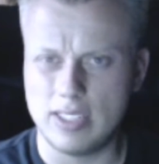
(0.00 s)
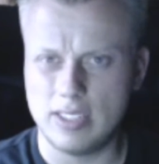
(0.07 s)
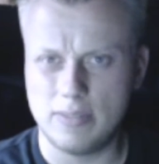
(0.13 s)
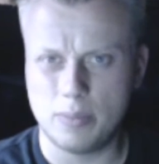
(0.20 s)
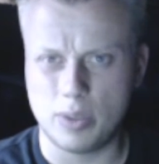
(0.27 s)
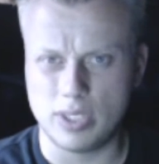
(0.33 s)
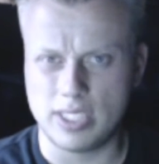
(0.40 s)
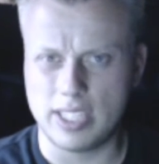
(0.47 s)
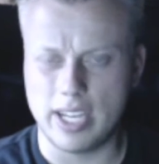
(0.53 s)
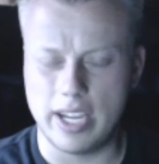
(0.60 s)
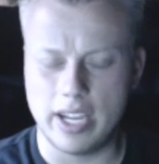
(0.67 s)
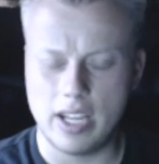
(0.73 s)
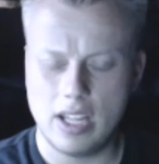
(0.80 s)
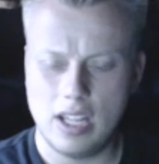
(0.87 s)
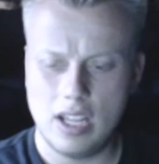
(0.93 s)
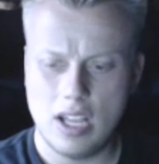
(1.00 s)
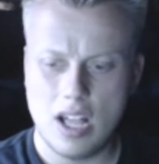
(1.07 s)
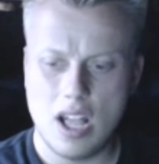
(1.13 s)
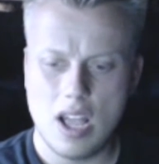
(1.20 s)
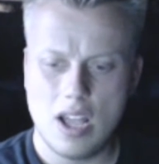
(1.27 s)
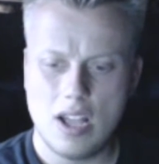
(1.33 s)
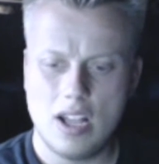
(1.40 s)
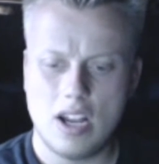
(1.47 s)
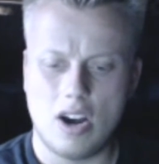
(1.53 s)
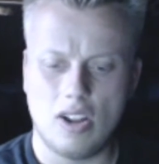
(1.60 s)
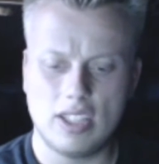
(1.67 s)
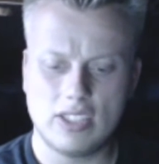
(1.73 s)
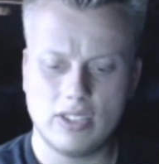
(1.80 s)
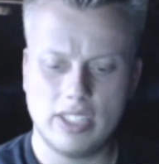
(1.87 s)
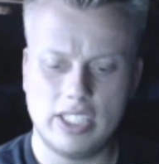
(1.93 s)
per se. All
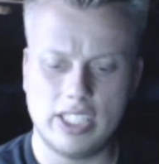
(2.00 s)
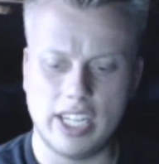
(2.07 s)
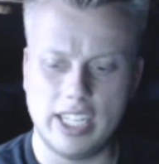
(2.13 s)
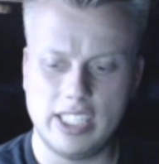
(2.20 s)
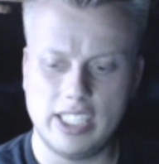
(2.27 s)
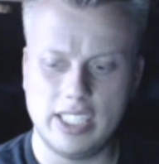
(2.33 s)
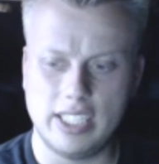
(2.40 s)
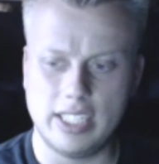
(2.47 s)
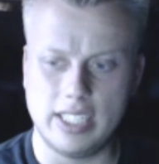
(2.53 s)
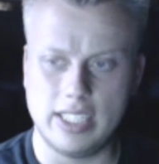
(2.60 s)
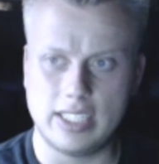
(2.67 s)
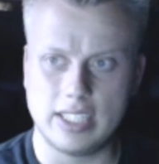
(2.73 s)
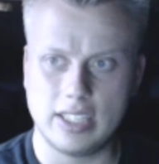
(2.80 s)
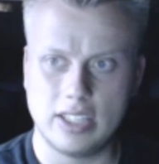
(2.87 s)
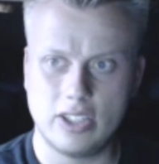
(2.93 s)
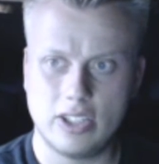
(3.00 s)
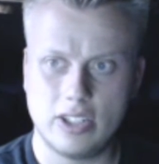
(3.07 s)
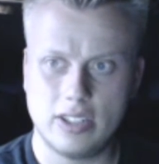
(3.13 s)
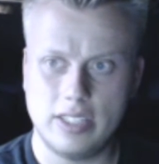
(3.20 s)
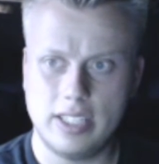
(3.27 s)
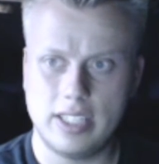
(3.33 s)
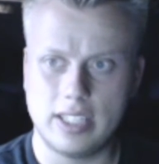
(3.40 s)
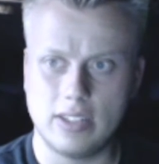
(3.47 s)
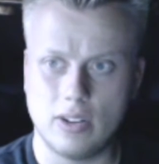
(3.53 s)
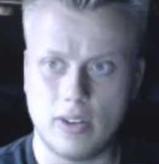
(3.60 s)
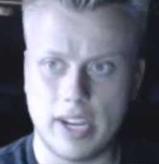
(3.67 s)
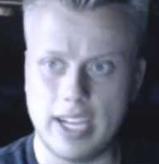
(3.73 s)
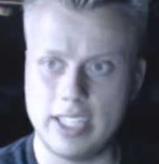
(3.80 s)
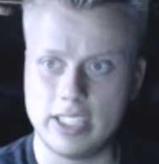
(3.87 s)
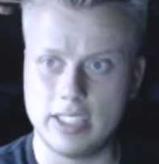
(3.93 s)
that's really changing is literally the
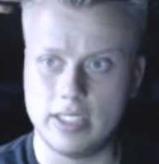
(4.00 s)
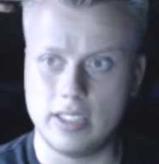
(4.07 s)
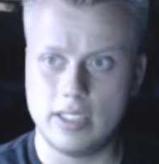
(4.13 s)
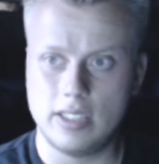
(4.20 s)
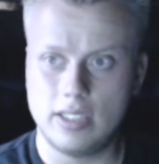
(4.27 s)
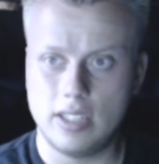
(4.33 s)
location